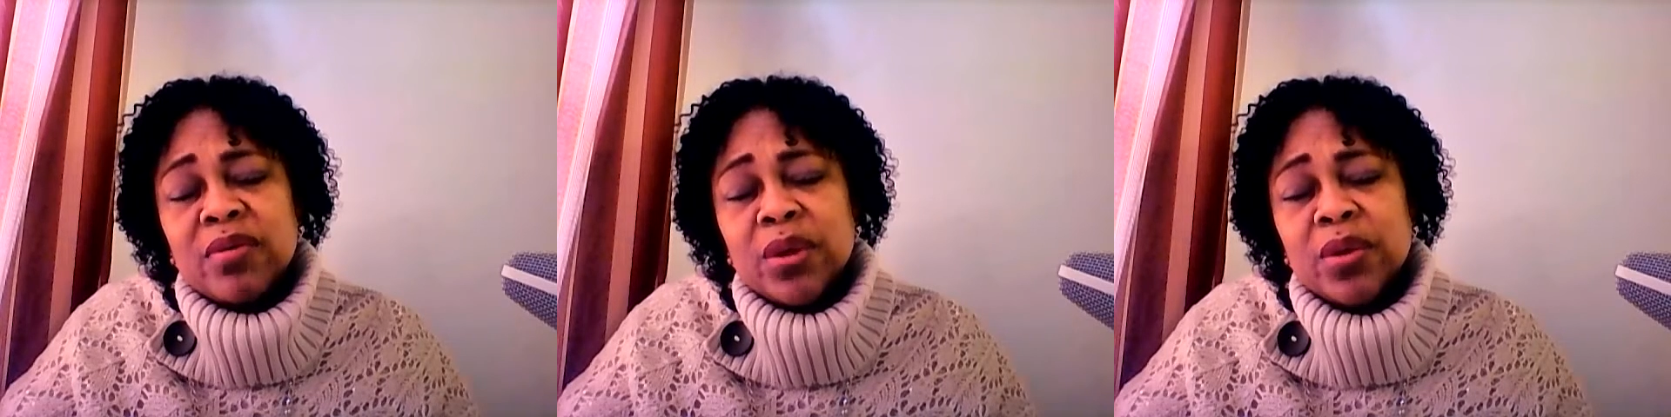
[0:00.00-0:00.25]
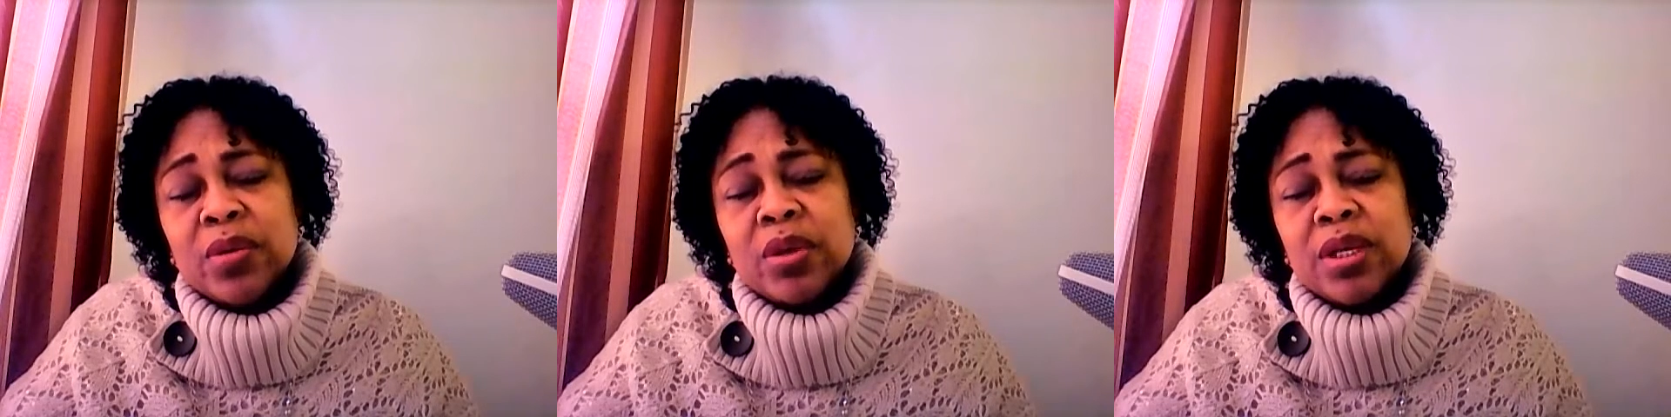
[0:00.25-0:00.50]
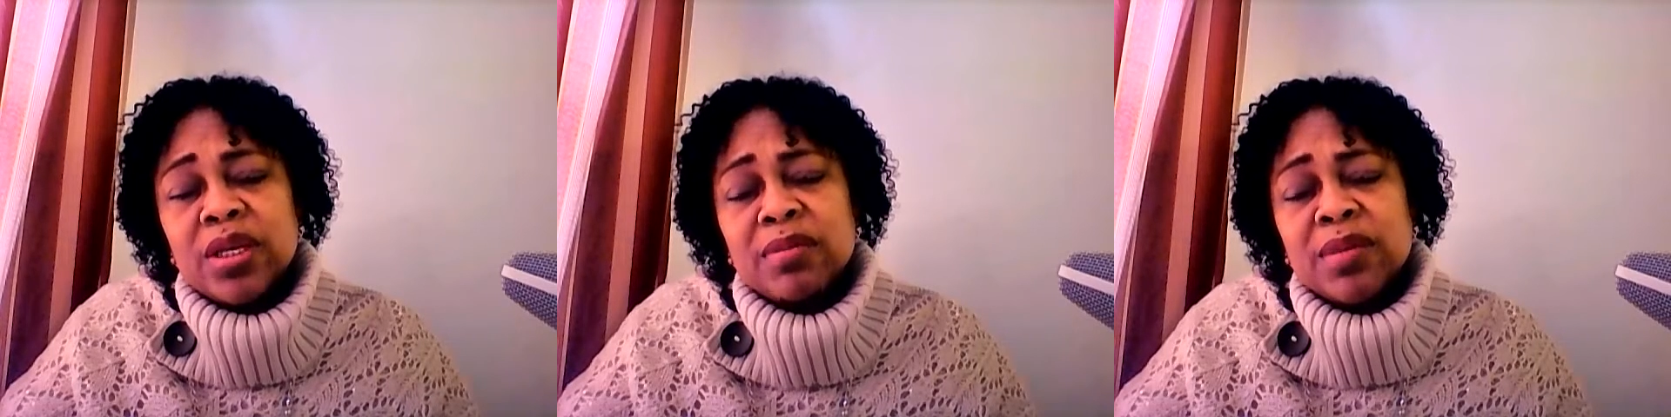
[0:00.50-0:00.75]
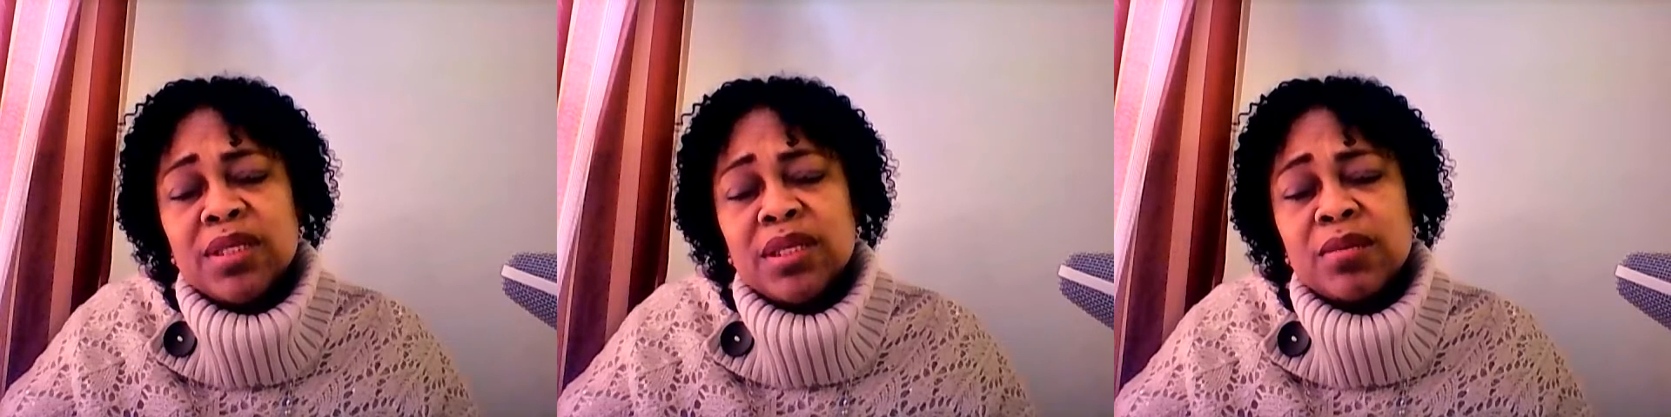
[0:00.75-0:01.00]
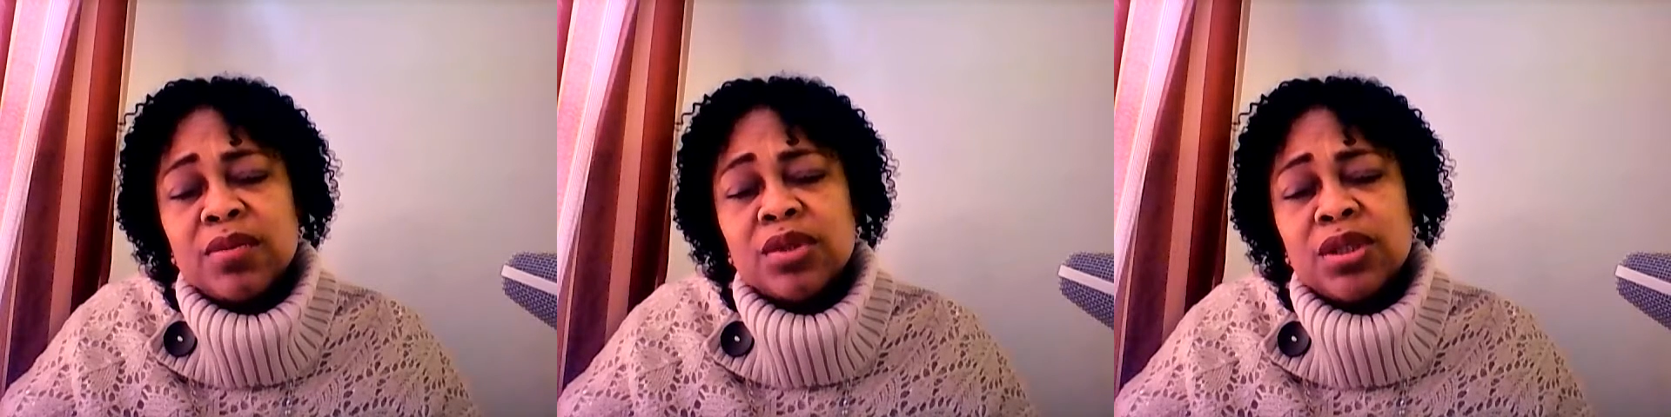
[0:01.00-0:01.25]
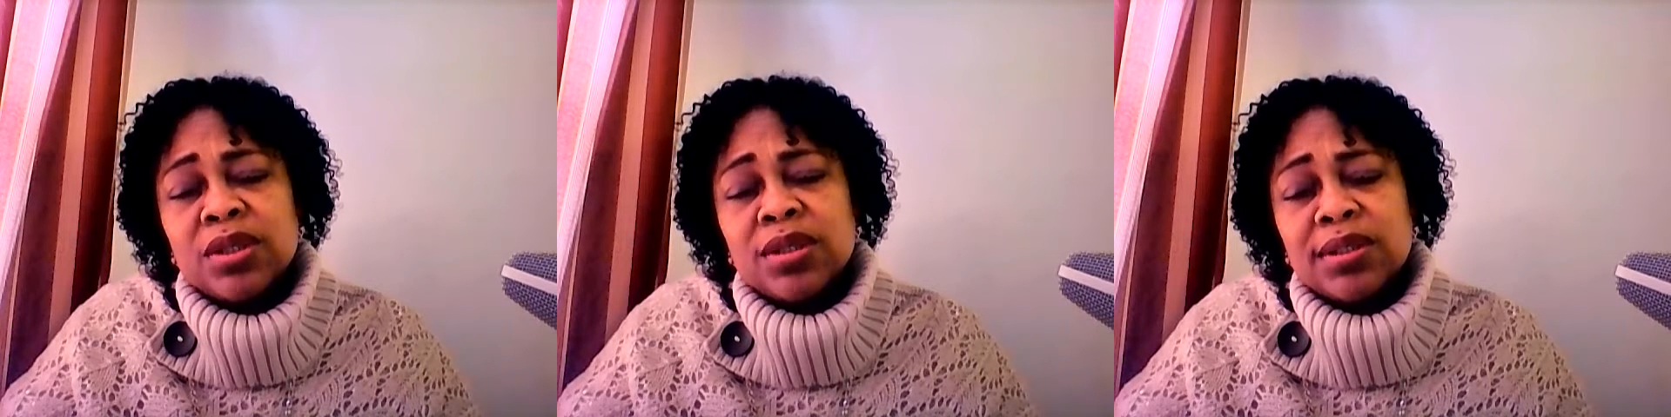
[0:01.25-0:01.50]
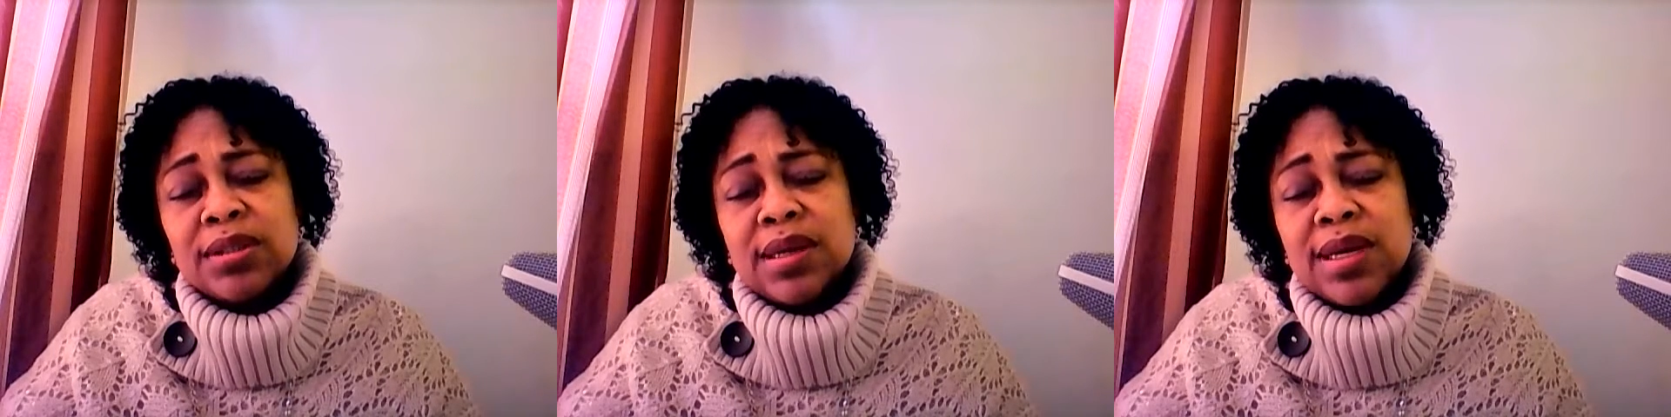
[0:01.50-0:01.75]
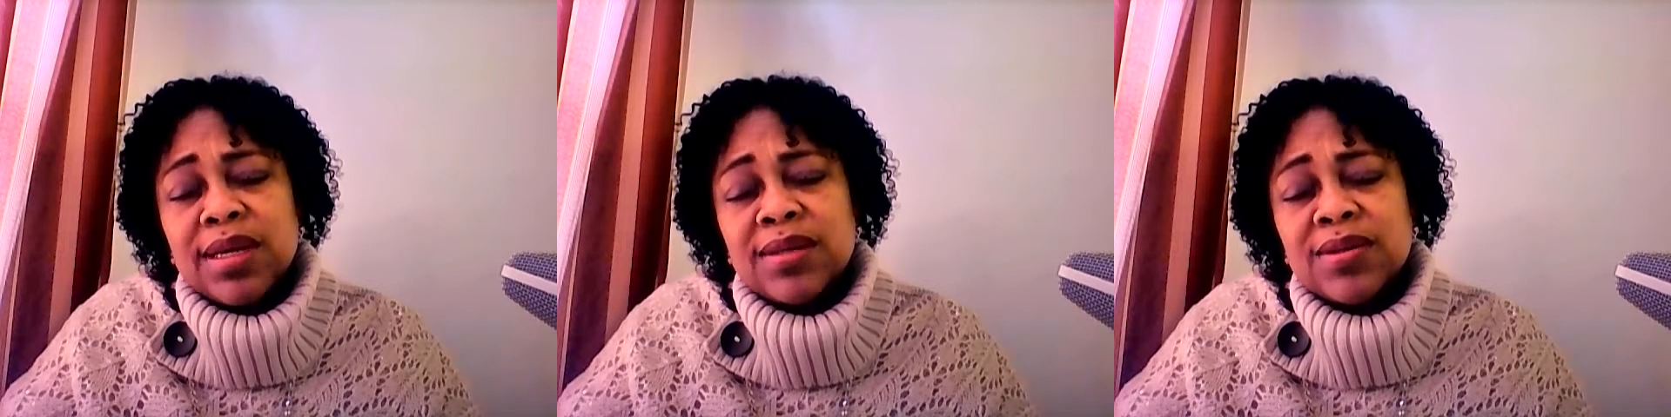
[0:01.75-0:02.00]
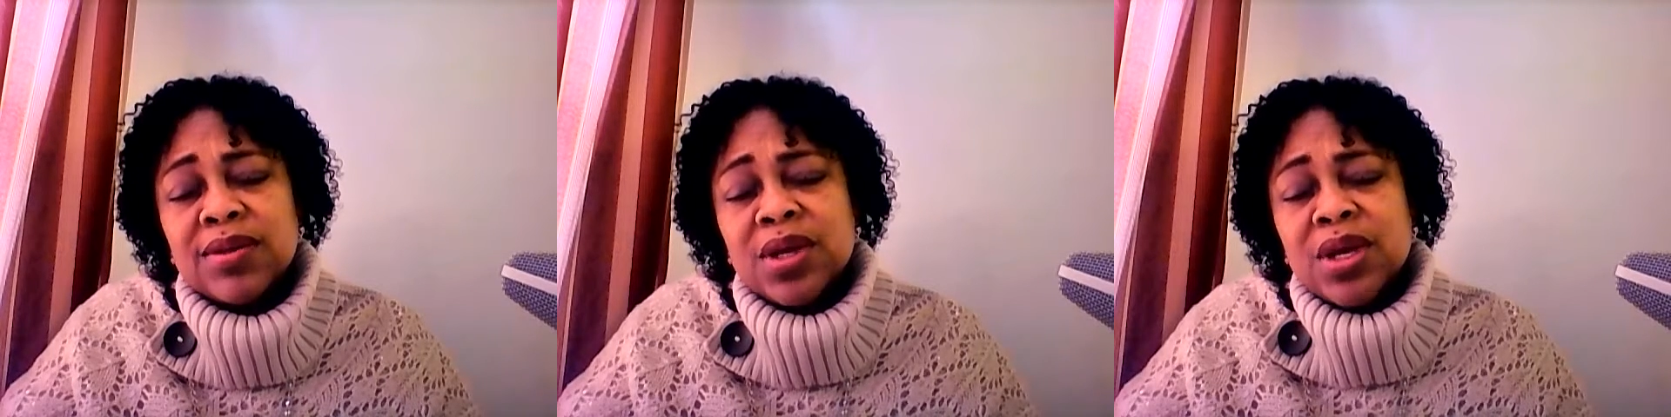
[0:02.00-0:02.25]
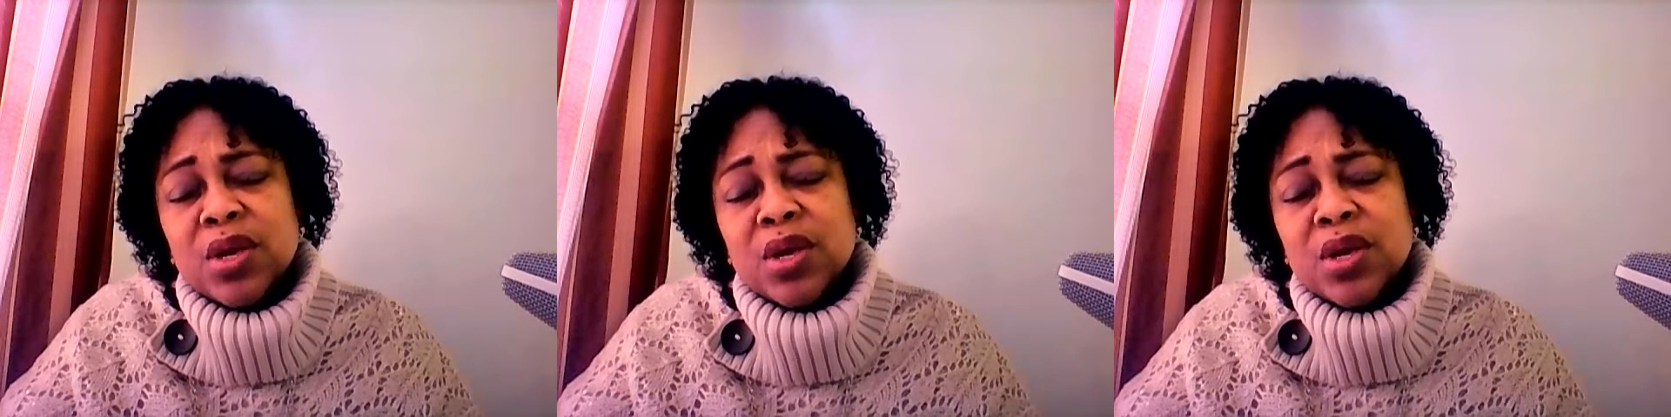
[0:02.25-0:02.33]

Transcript: we go in the mighty name of Jesus Christ.